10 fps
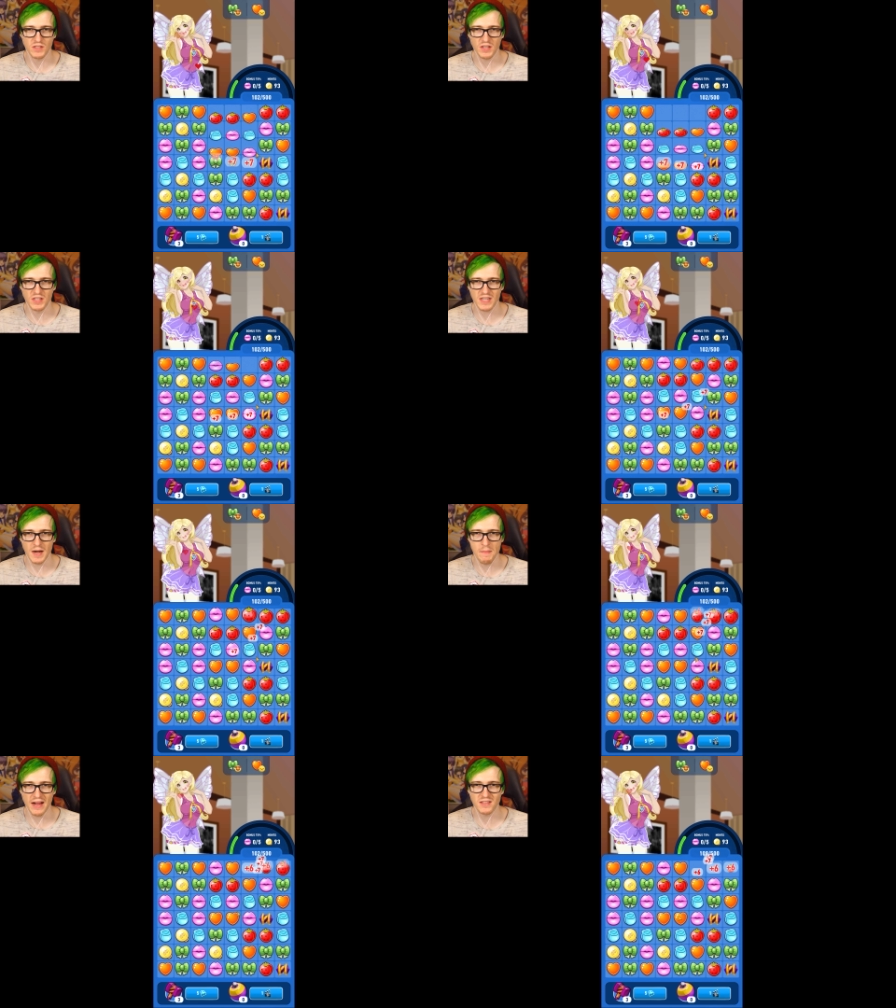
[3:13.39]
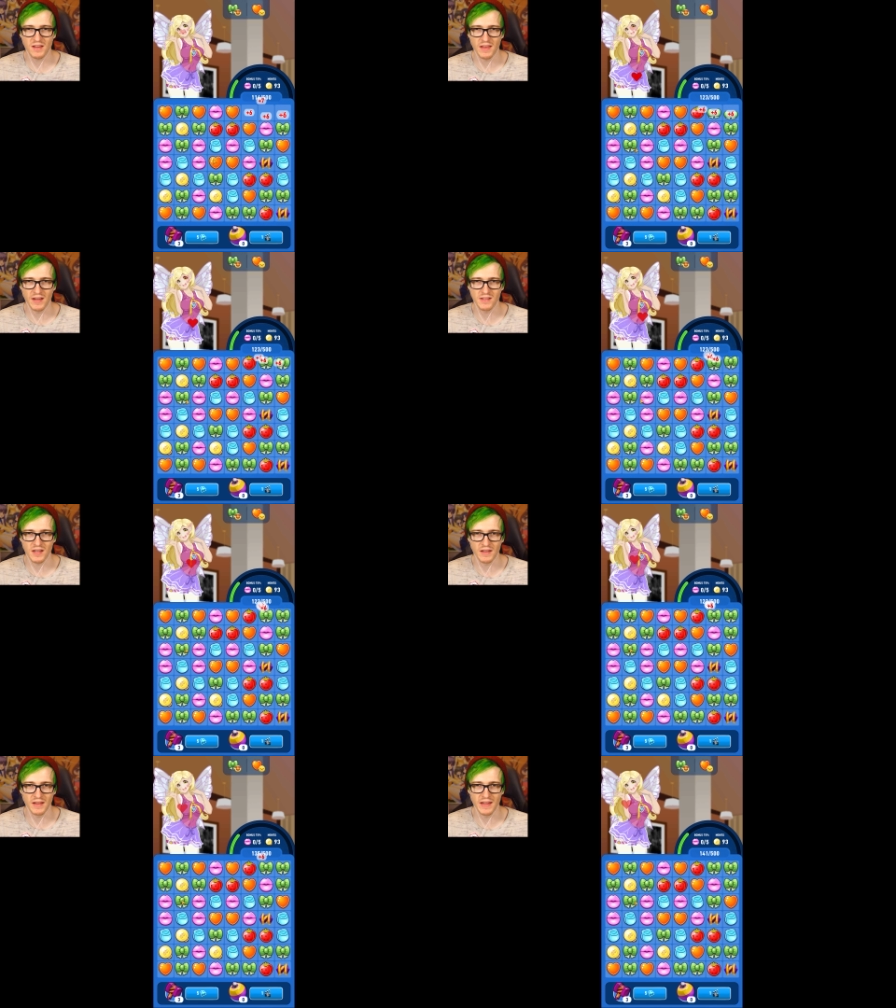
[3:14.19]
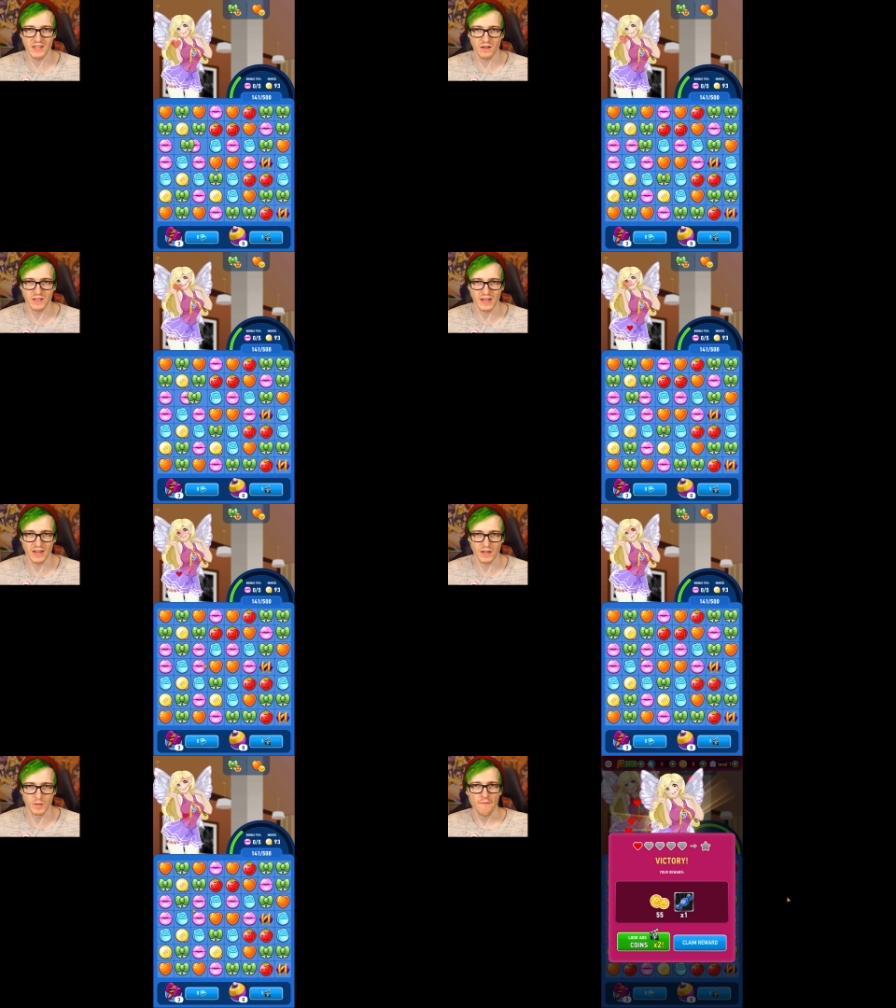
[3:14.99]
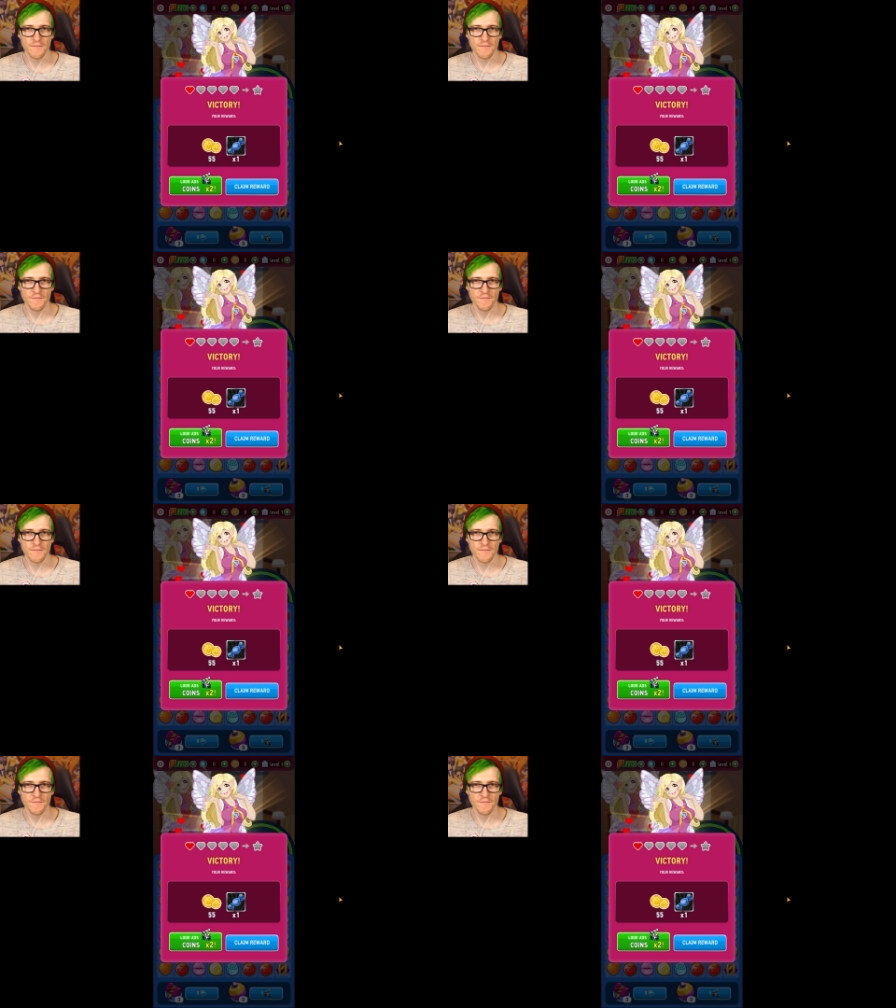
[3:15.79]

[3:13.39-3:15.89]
you just gotta match the things and then they start dating you.